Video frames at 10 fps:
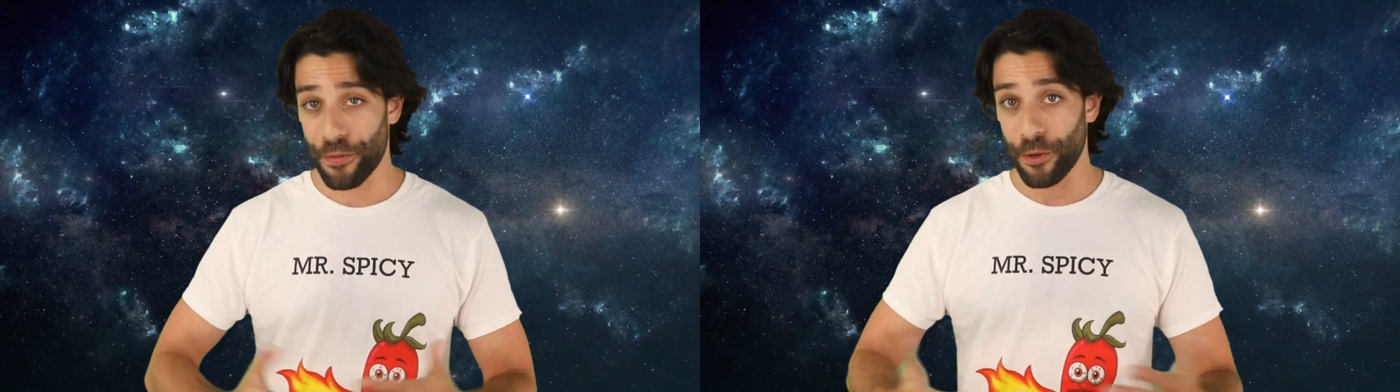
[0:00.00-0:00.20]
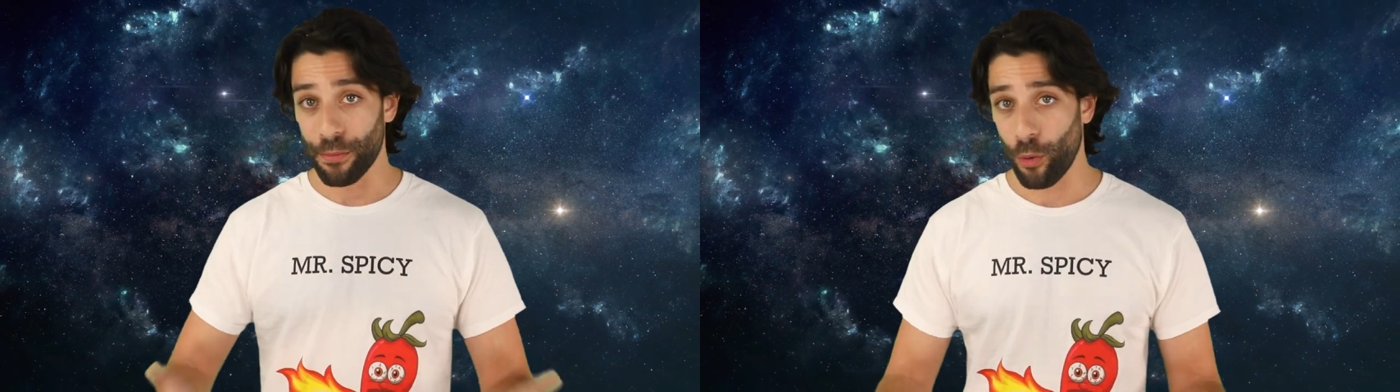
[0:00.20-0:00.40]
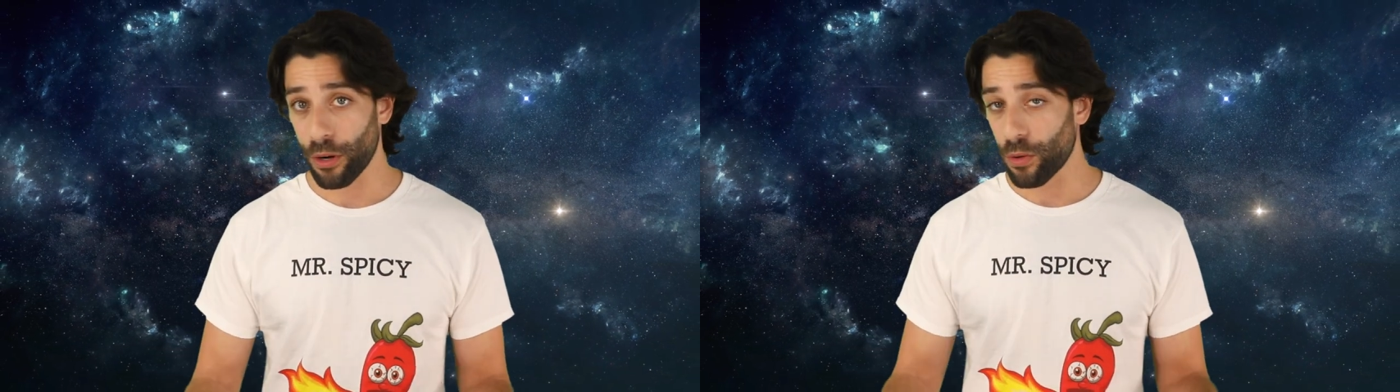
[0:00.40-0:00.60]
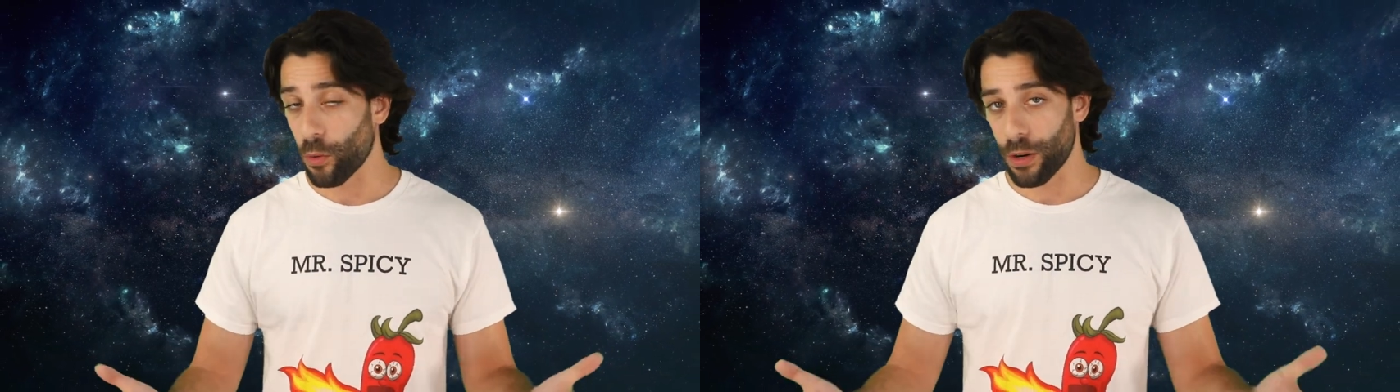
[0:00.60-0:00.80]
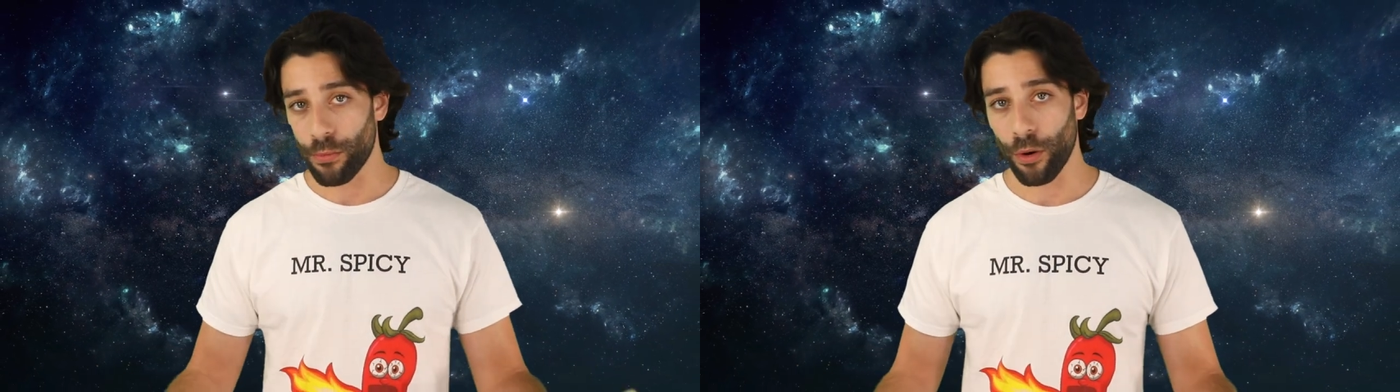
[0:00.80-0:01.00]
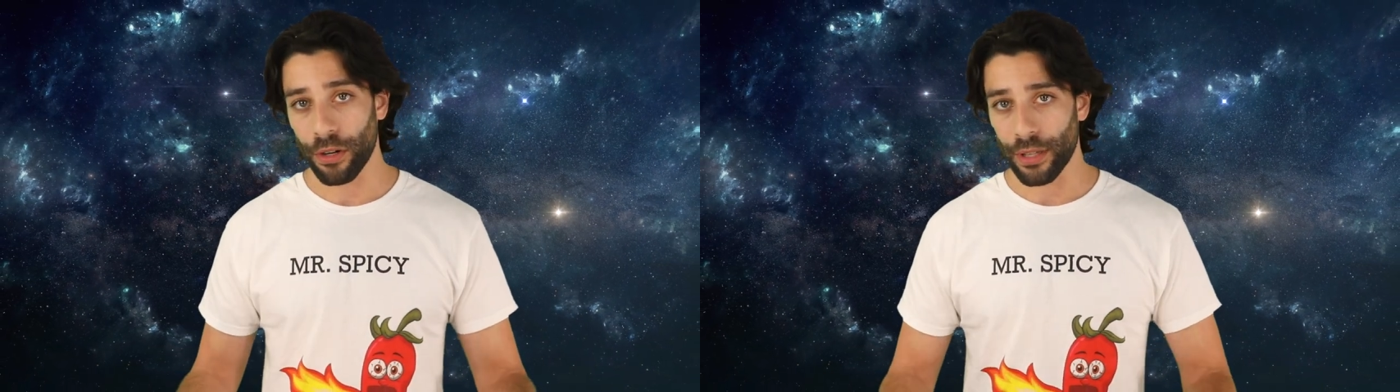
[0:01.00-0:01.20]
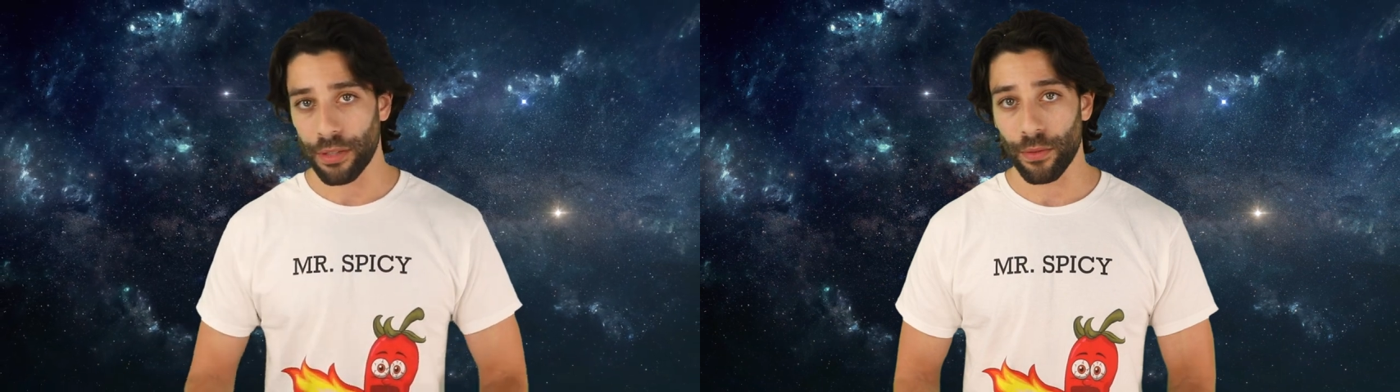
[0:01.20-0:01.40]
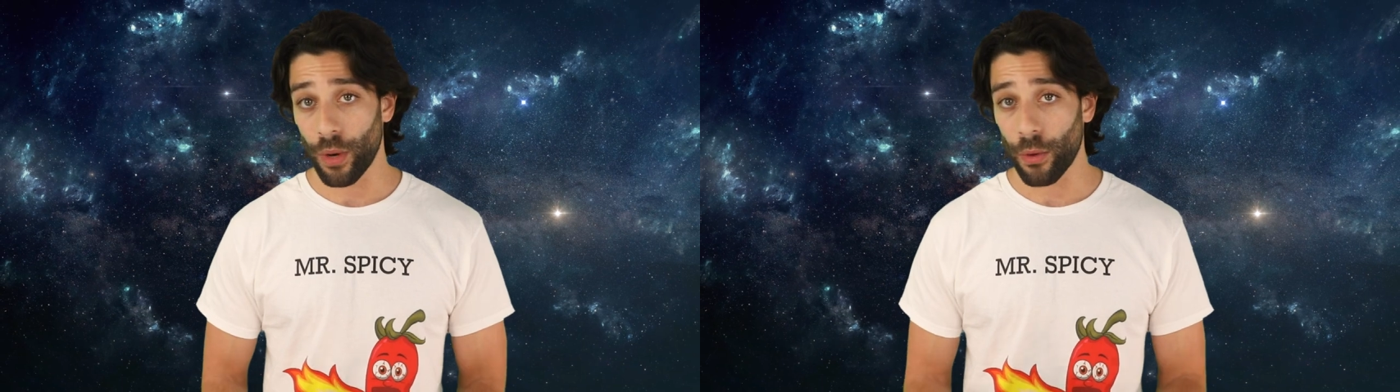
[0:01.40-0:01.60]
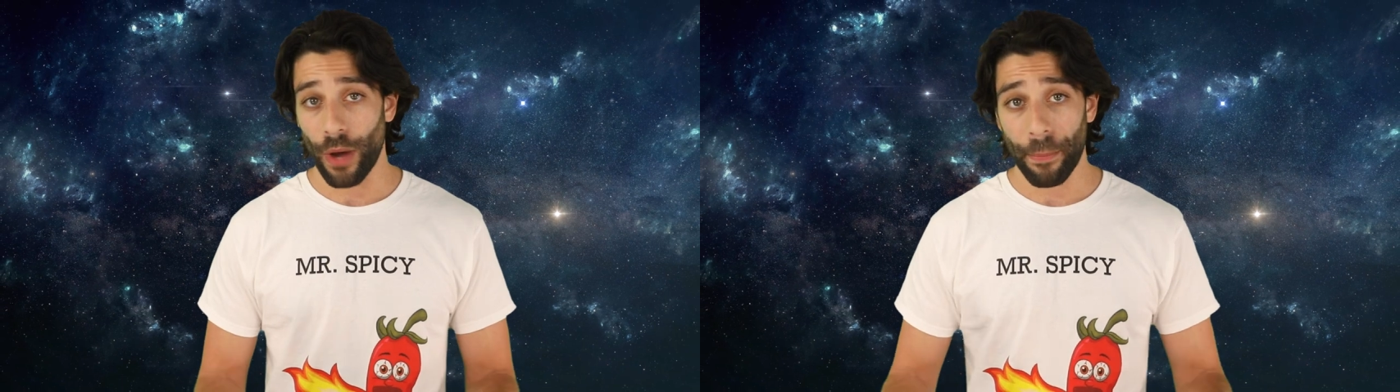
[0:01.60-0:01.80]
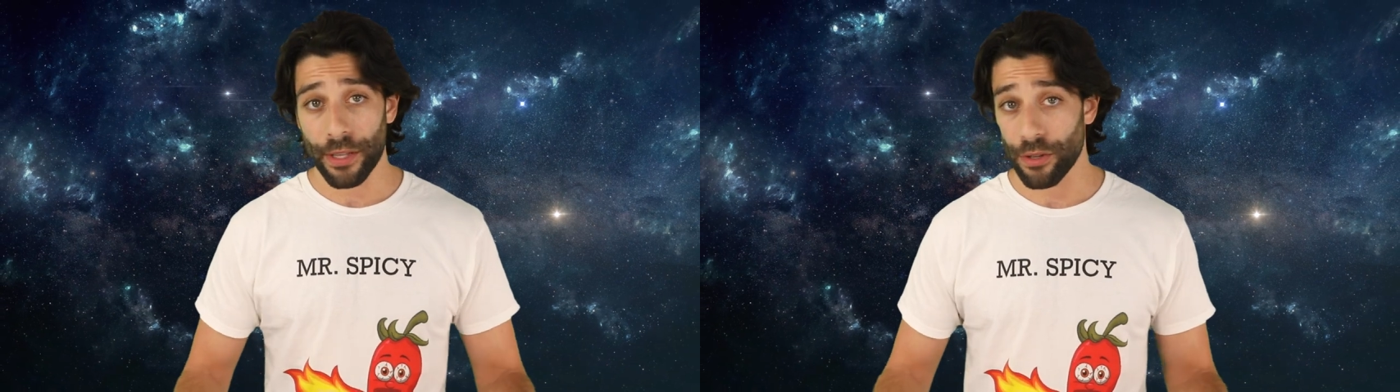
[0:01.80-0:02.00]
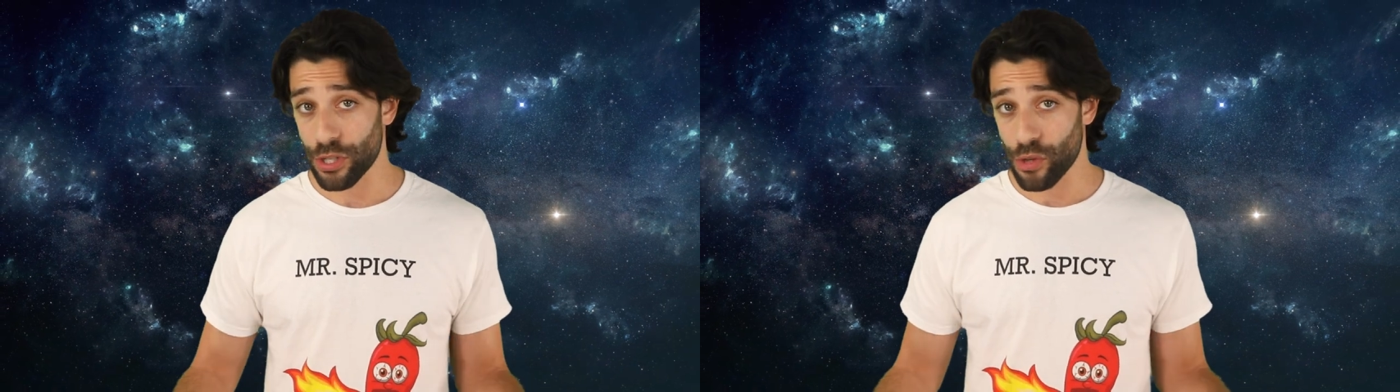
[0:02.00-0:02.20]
if they're mortal or immortal, and what weapons or